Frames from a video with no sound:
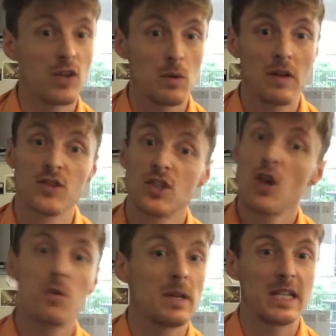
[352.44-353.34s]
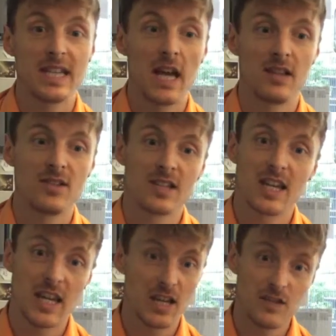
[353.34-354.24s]
of you have so many
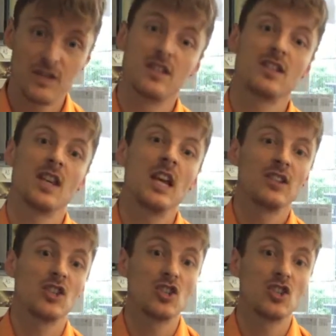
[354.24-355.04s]
talents and gifts